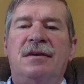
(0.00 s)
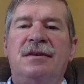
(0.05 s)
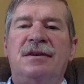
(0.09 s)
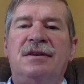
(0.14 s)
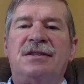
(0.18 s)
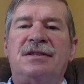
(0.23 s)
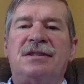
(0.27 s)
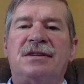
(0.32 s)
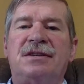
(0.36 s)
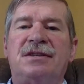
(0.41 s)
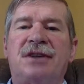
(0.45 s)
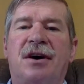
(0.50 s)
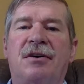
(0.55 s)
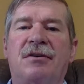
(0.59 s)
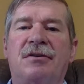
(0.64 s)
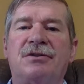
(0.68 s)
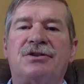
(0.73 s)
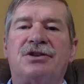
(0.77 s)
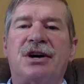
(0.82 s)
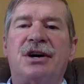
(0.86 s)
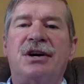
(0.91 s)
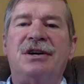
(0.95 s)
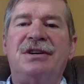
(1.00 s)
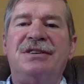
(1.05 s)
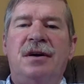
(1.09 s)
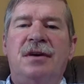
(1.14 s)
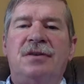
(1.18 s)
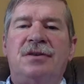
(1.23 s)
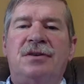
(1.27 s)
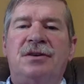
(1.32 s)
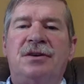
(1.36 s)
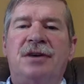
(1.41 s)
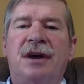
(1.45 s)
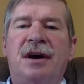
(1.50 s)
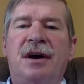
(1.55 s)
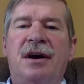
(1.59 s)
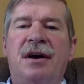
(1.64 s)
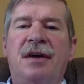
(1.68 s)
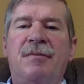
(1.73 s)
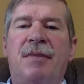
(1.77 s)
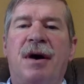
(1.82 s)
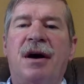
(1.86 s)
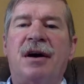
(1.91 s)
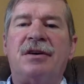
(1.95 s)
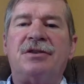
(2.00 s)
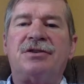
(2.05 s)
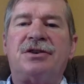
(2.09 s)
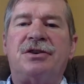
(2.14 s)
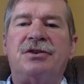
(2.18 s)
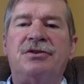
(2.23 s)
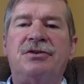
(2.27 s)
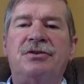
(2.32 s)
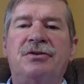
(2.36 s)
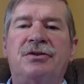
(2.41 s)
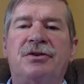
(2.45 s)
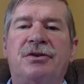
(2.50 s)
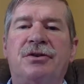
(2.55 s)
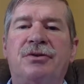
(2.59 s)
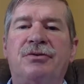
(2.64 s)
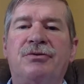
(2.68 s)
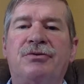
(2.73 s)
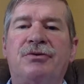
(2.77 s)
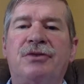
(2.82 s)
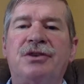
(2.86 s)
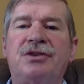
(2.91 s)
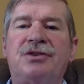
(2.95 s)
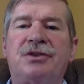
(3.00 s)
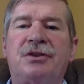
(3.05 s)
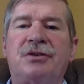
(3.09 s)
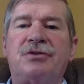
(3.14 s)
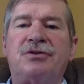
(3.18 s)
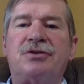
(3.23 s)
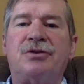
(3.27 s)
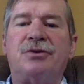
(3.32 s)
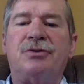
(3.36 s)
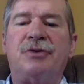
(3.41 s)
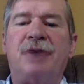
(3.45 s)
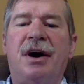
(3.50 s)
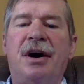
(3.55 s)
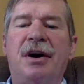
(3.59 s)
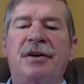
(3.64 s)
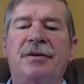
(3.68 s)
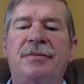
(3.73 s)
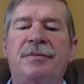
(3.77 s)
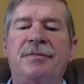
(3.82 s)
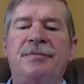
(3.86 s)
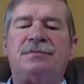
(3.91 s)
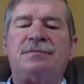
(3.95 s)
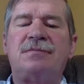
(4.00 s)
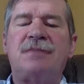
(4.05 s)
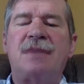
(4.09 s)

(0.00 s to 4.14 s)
This has all changed. Today, buyers can do their own research online